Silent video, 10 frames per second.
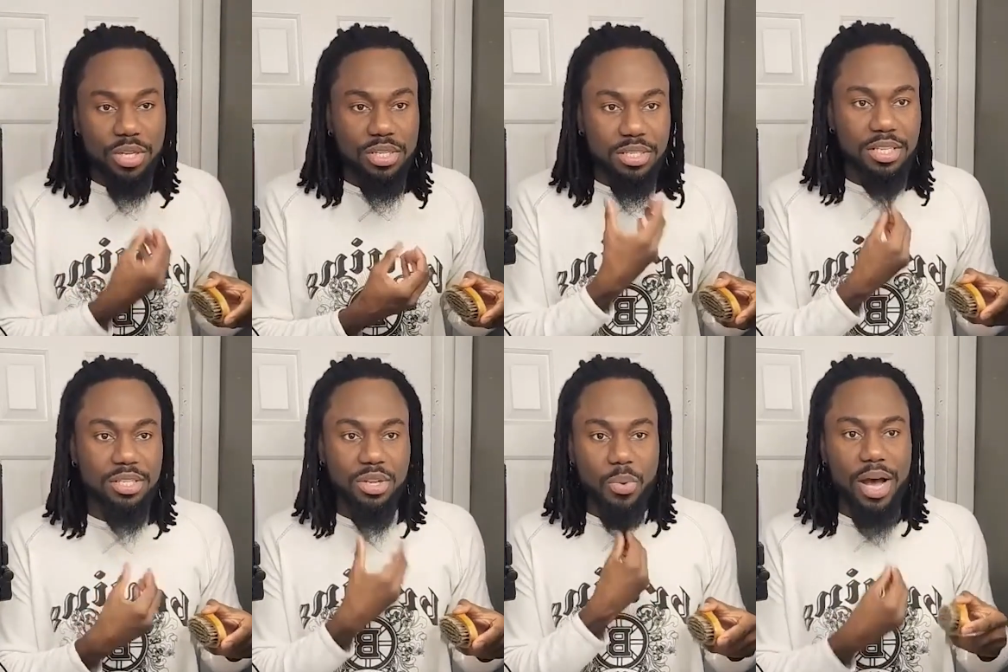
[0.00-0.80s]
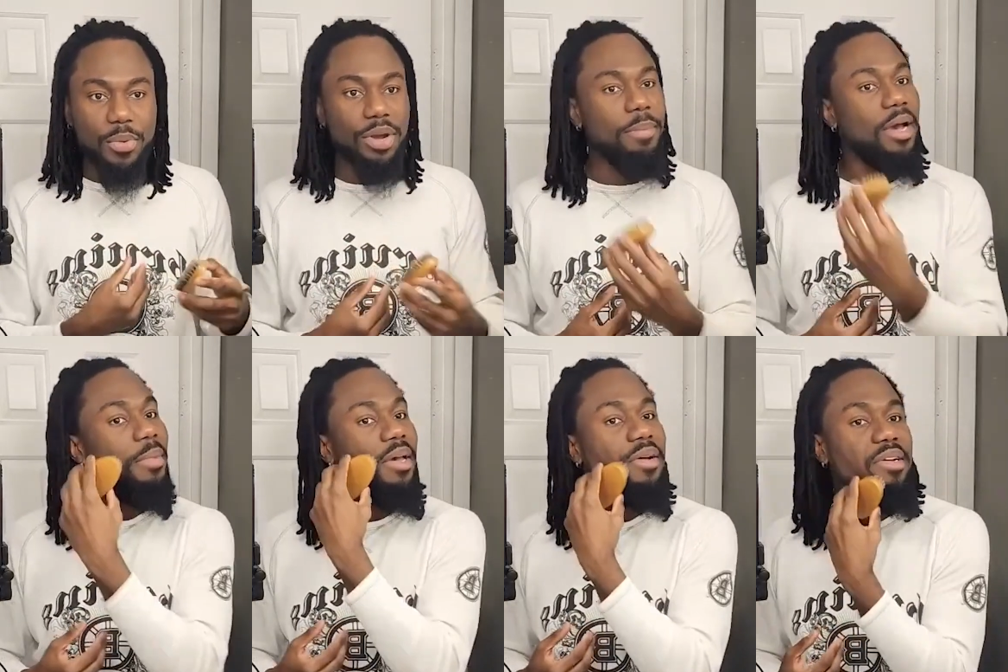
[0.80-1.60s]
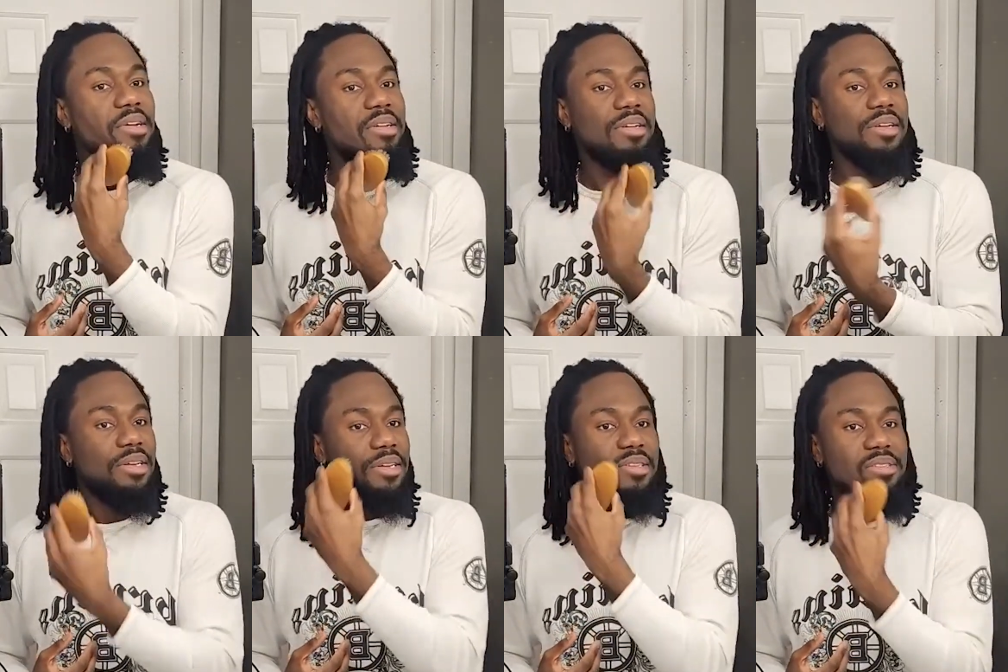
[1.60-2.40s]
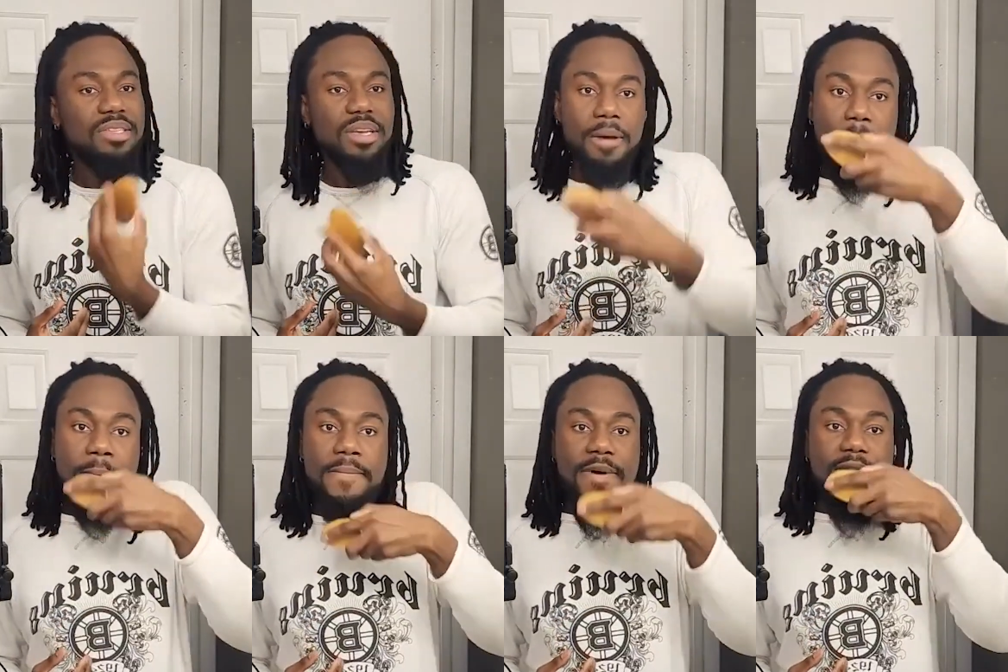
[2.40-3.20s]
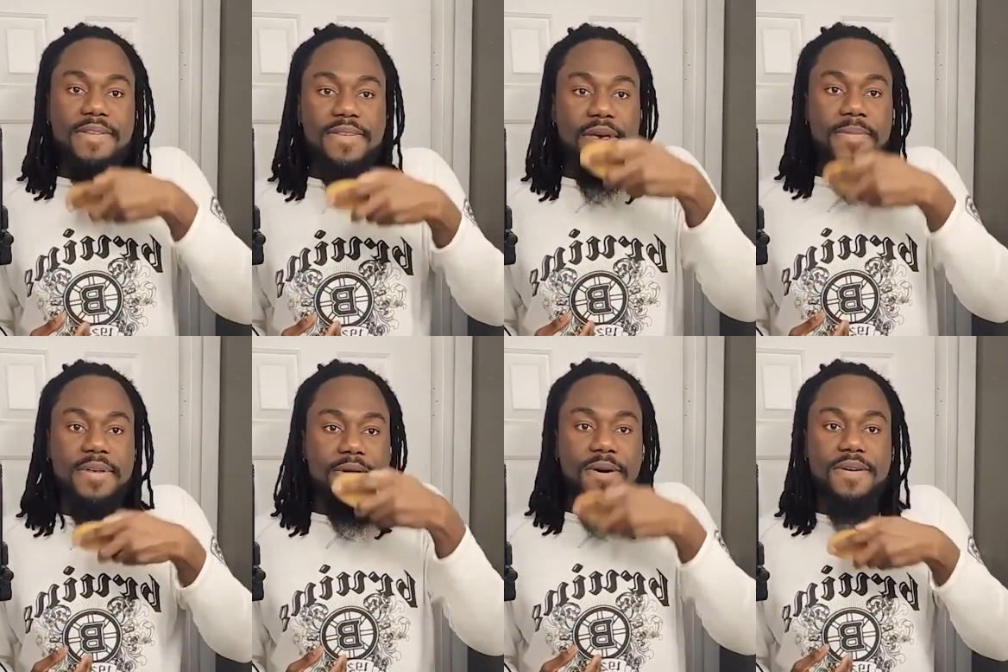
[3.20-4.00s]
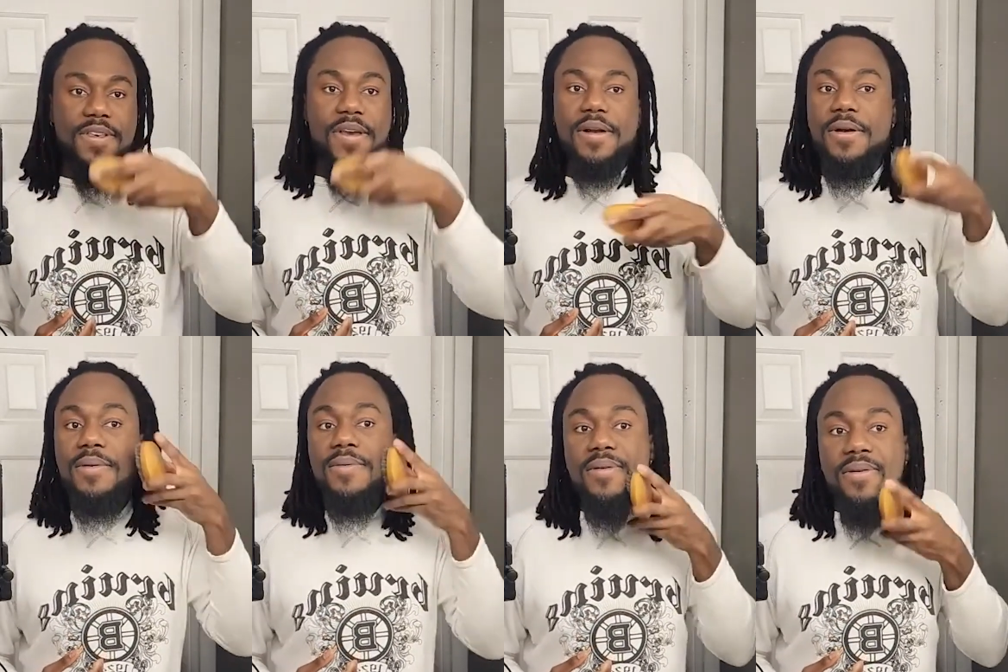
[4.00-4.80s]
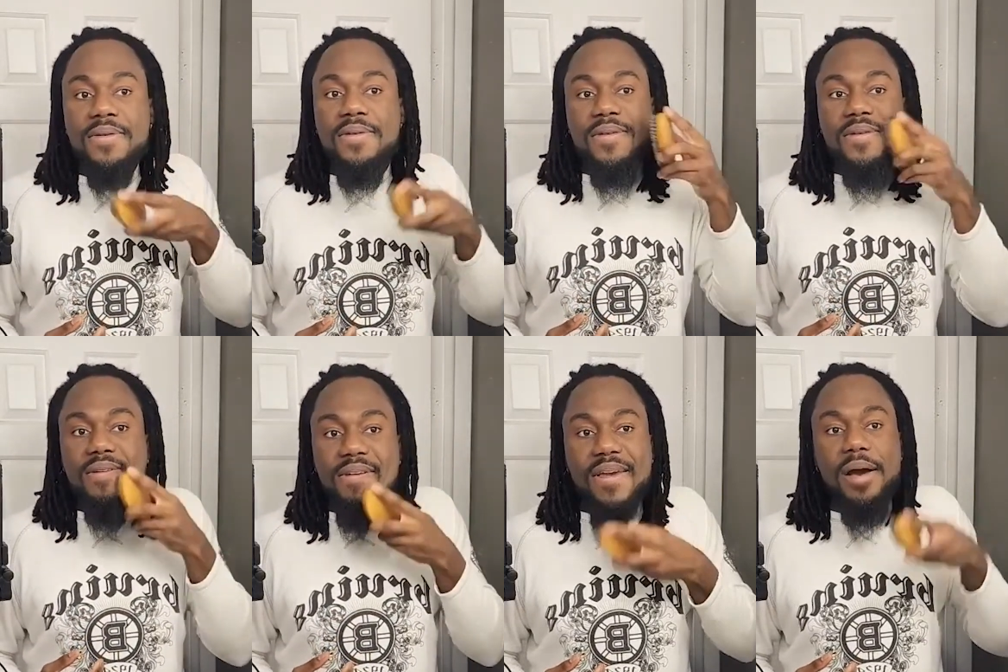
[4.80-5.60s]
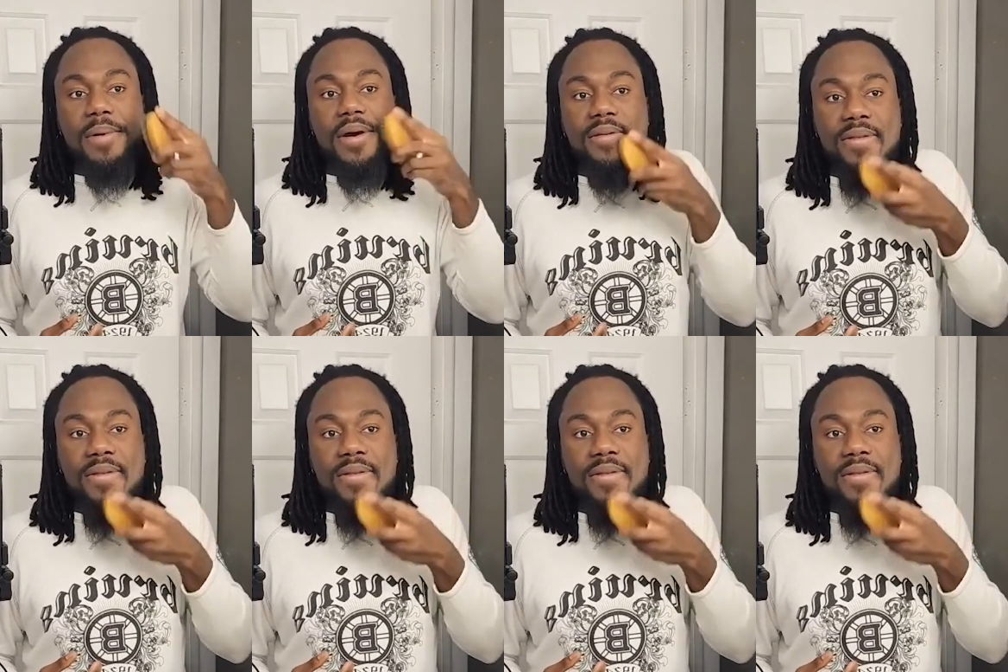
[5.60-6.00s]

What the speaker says: This is how I wear my beard. See? And same thing goes here. Yeah, man.